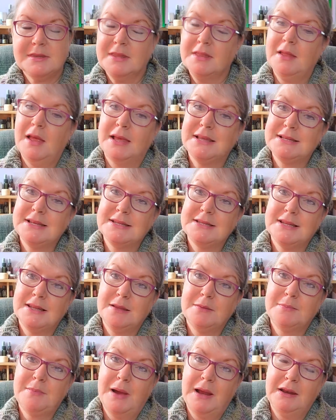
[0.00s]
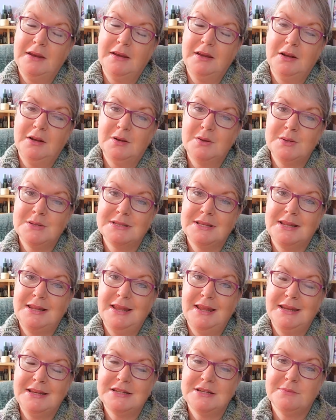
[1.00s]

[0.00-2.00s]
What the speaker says: So as I said, the pattern includes the link